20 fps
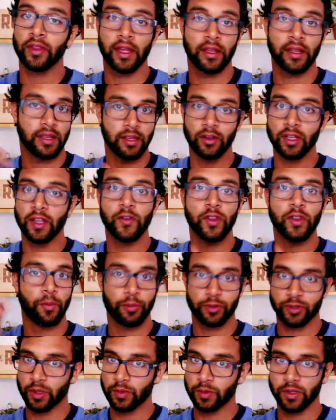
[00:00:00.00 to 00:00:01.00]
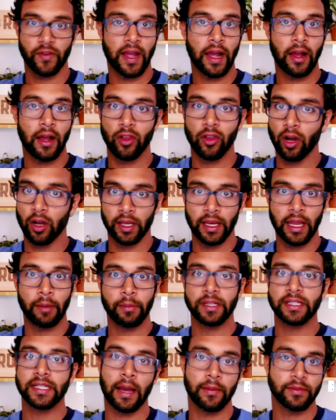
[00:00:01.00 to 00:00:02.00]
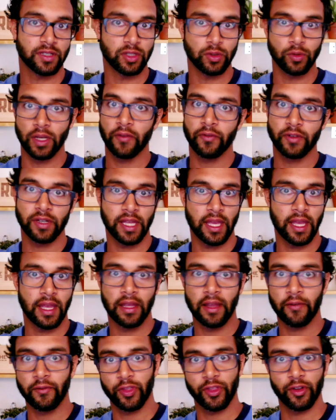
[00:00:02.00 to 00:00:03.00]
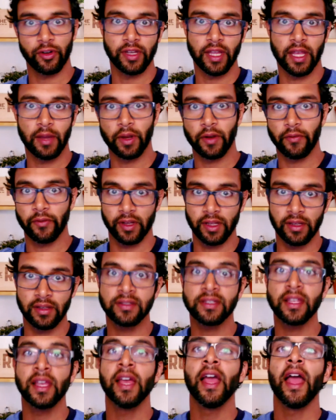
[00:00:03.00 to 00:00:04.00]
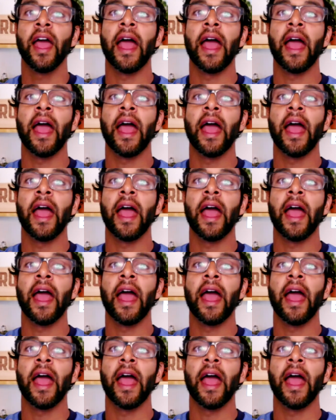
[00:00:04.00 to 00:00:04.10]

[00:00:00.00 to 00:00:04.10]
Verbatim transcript: that he'll give you the prescription of how long and how many times to do it every day, every third day, whatever it is.